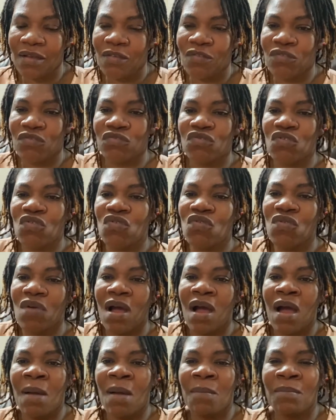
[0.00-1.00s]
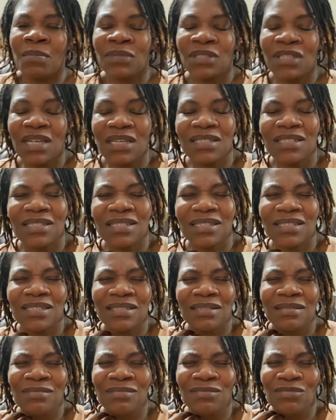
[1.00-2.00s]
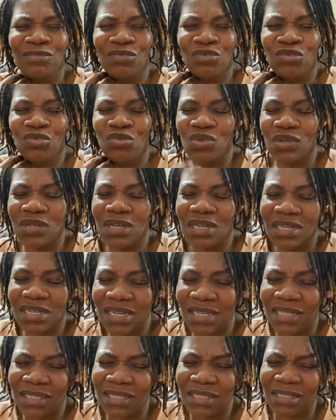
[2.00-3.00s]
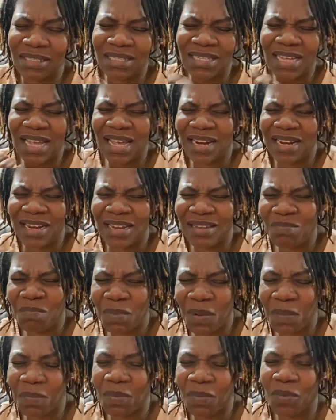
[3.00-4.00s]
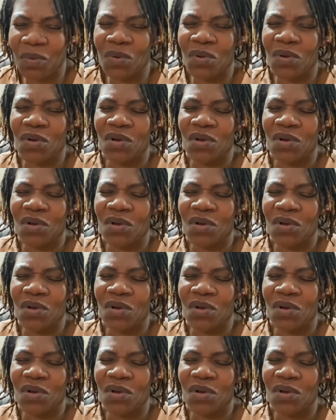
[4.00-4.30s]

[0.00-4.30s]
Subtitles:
So I'm just doing this, telling people,